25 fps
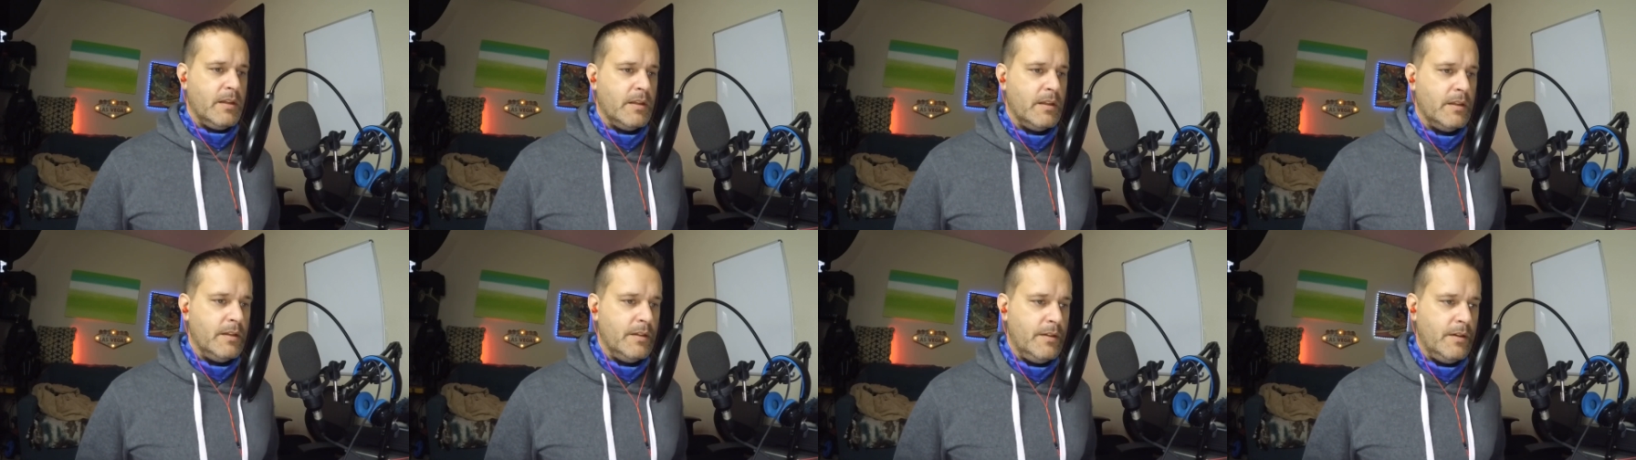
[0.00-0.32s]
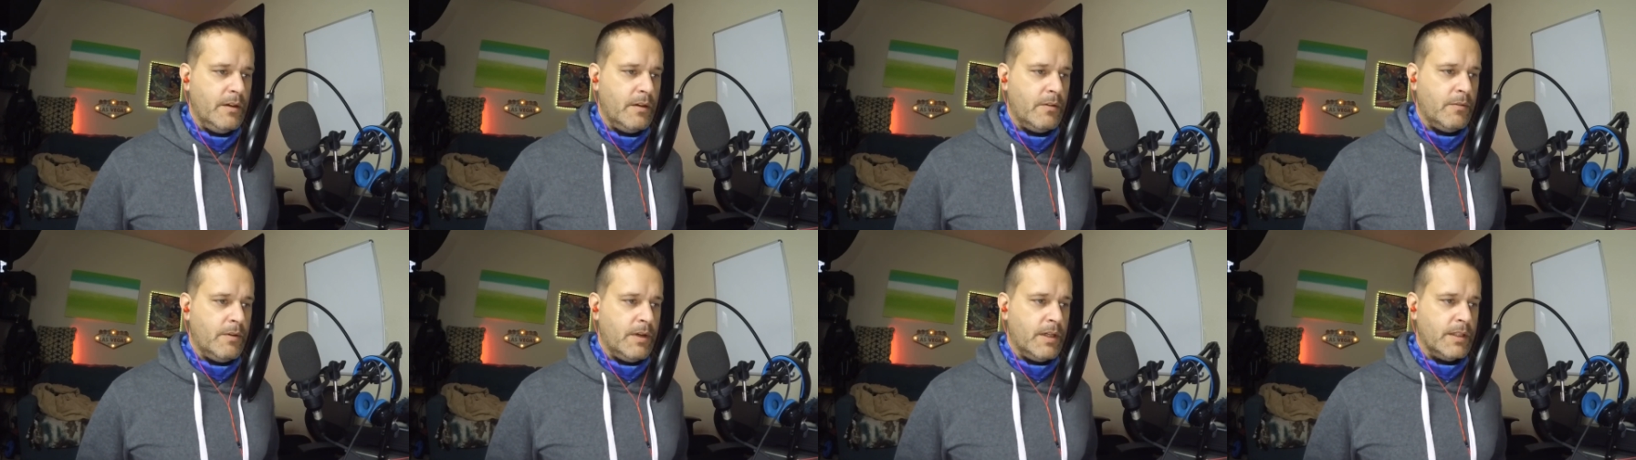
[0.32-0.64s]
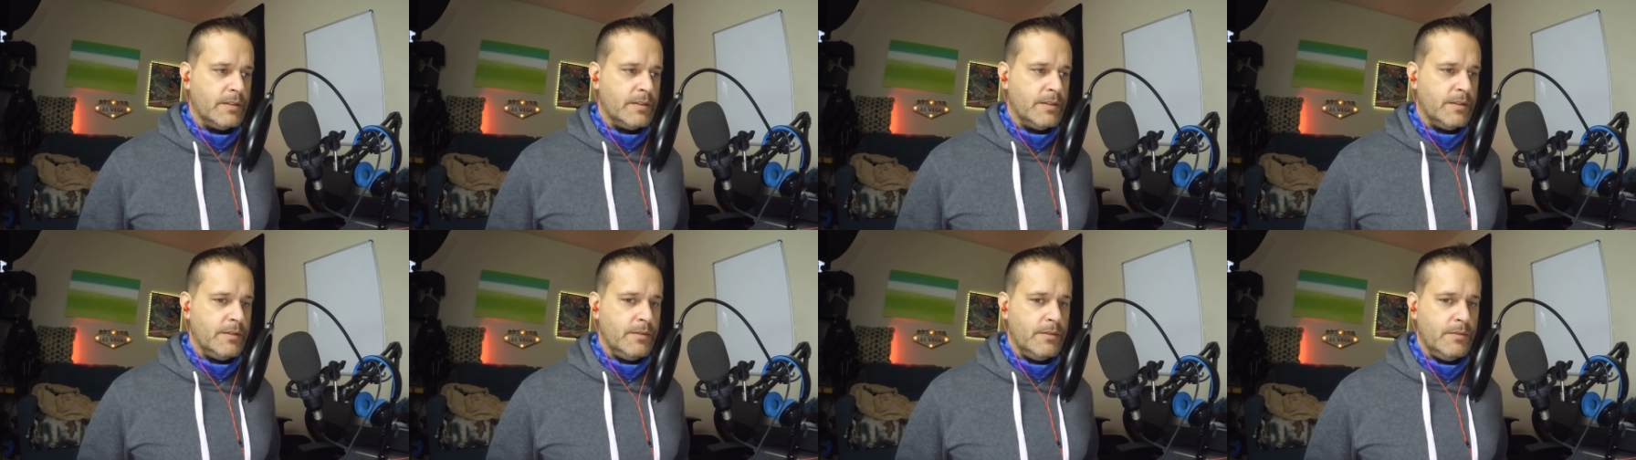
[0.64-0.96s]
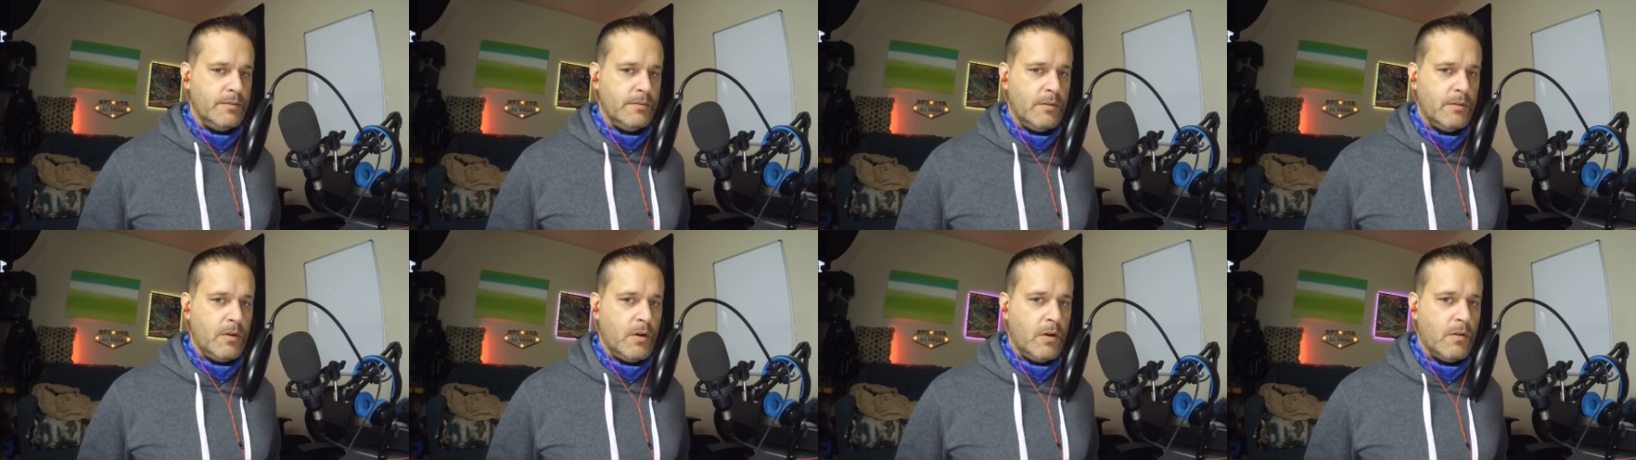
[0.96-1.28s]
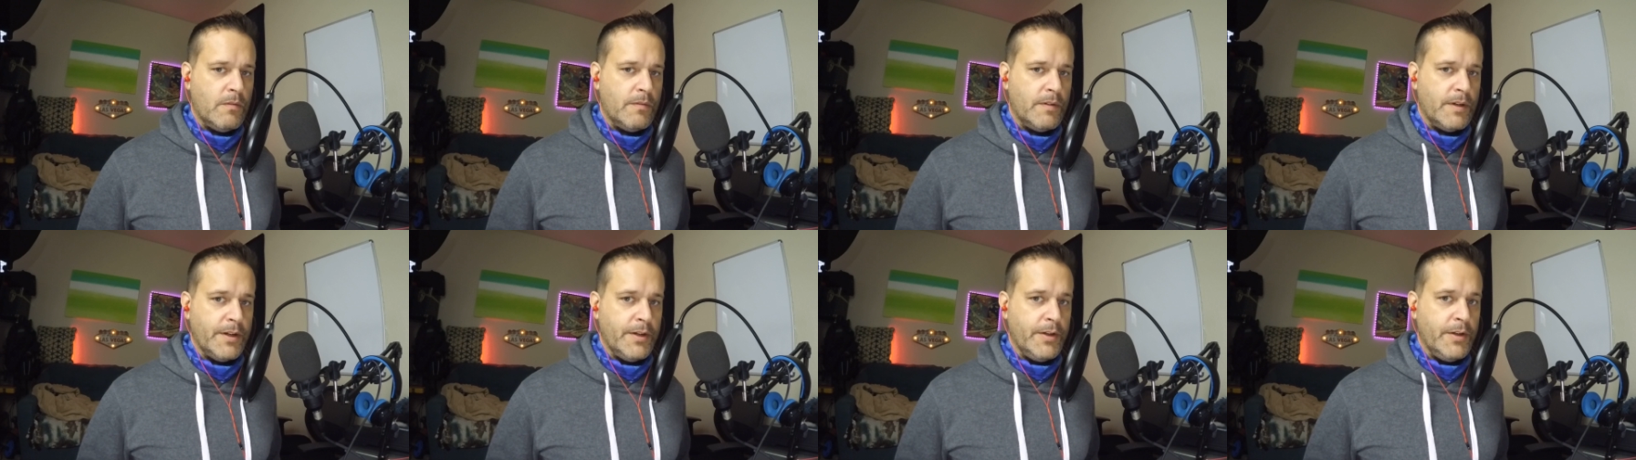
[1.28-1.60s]
You don't want to
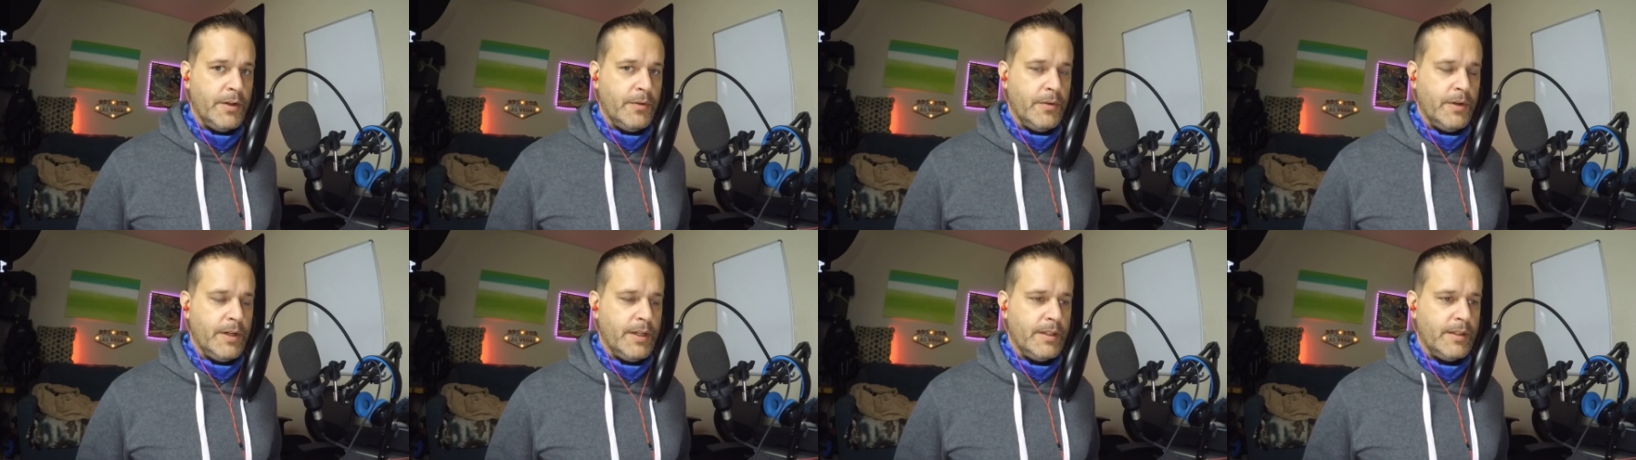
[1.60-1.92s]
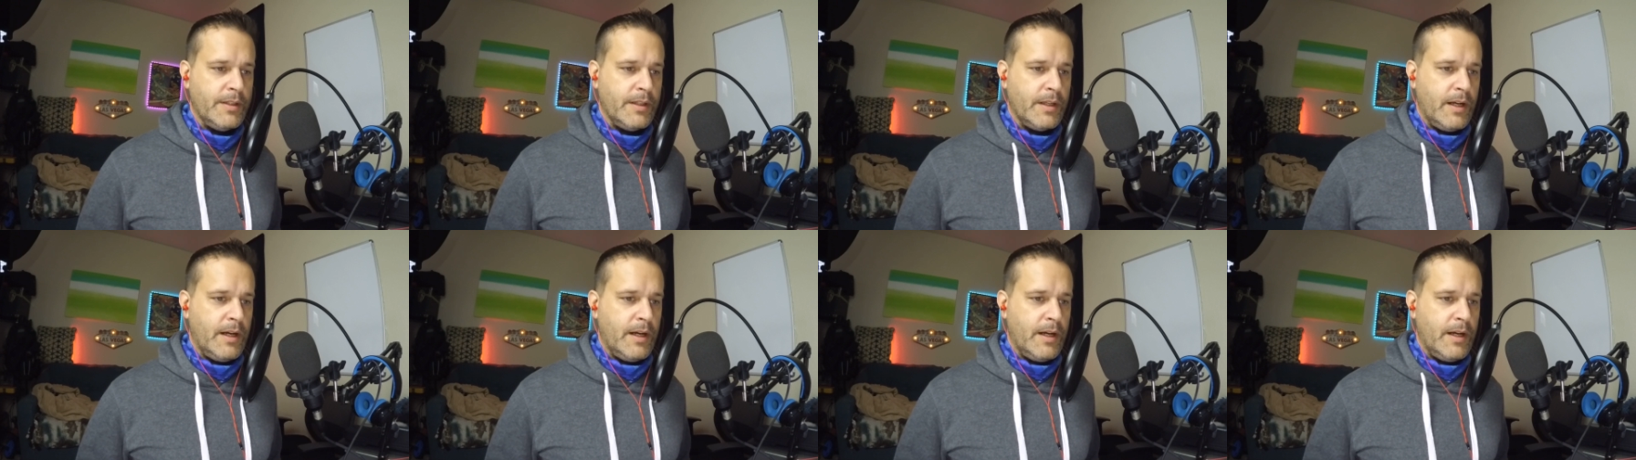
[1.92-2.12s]
overdo it.